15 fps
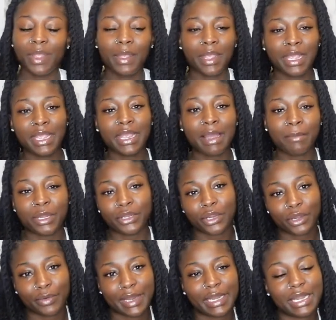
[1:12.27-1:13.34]
and he got my
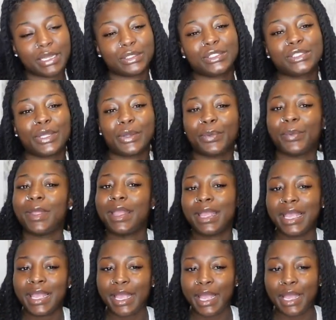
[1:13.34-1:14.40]
daughter right now, so
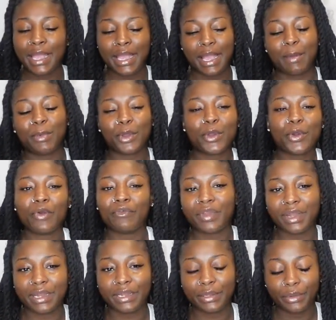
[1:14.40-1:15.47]
I'm gonna go over
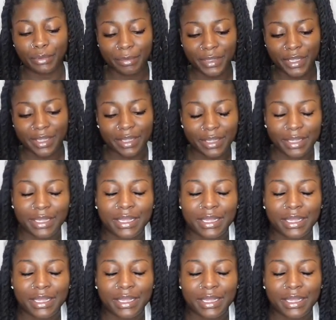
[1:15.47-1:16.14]
there in a little bit.